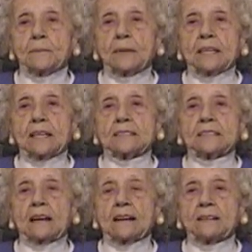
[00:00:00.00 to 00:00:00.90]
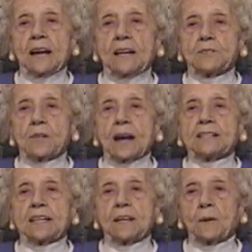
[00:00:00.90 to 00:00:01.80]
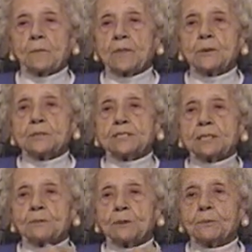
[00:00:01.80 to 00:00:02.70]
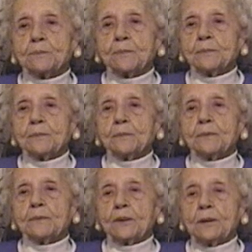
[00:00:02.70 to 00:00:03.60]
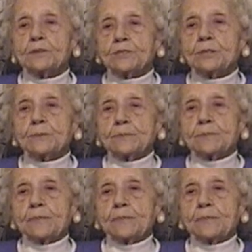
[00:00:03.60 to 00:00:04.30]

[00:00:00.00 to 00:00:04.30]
because I tried to help those that were hurt too.